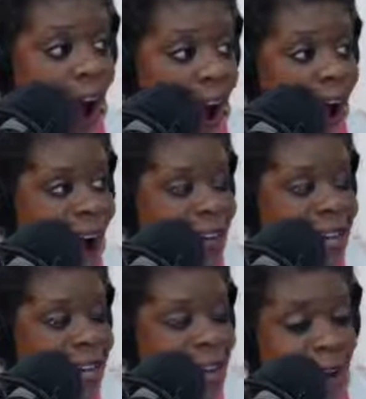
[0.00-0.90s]

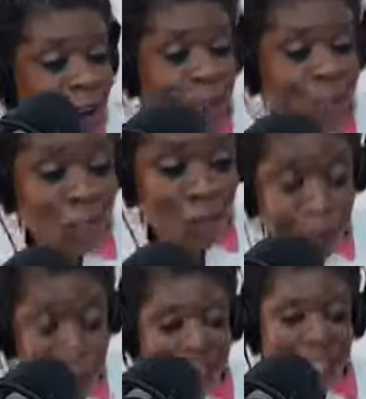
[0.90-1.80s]
i got two
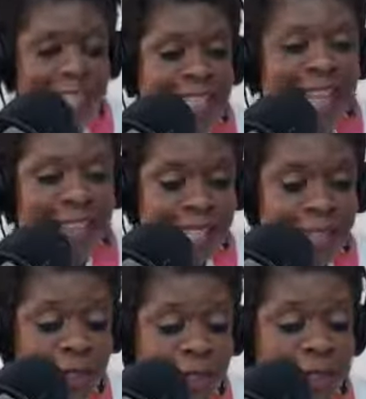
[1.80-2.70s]
more minutes and i
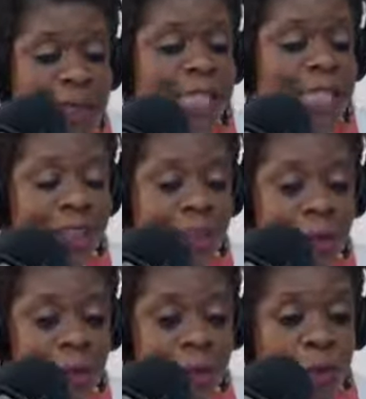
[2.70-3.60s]
saw somebody
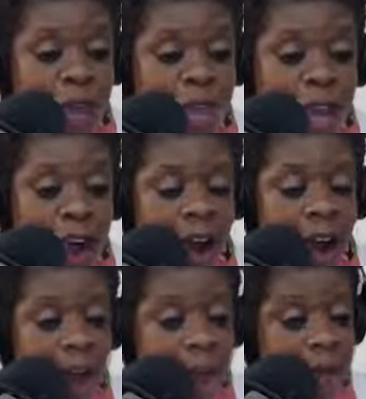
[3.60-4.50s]
who
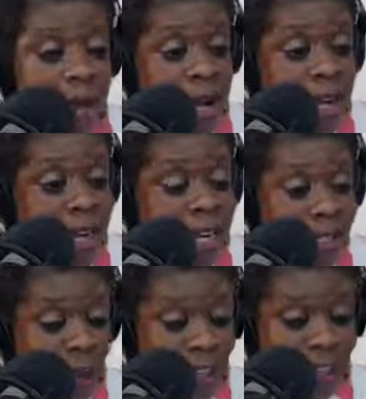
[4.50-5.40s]
um,
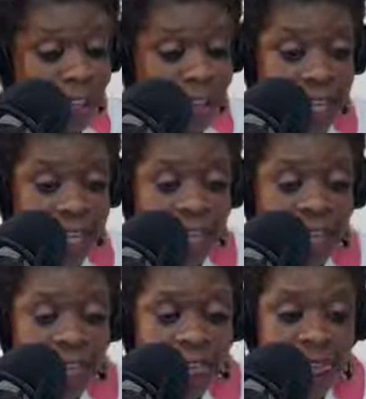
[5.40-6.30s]
is online
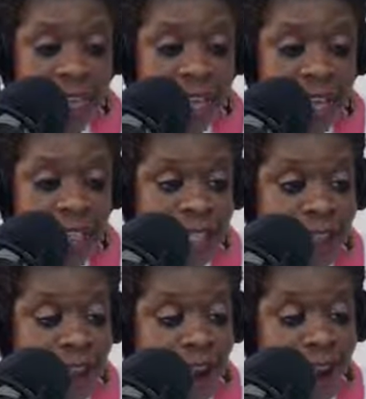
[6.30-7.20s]
that
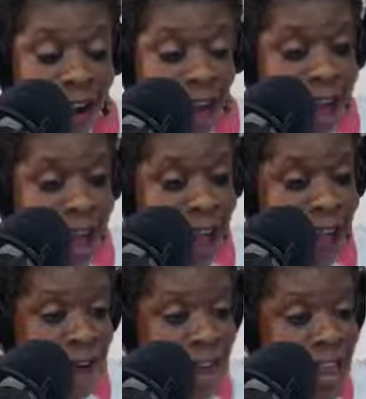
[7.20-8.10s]
i
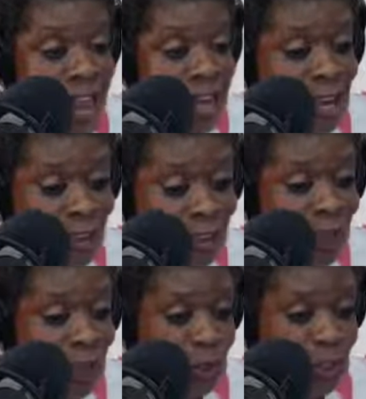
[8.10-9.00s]
have a
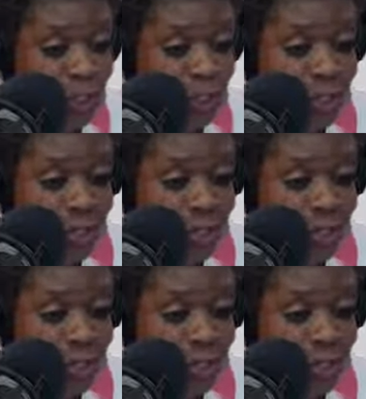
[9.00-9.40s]
huge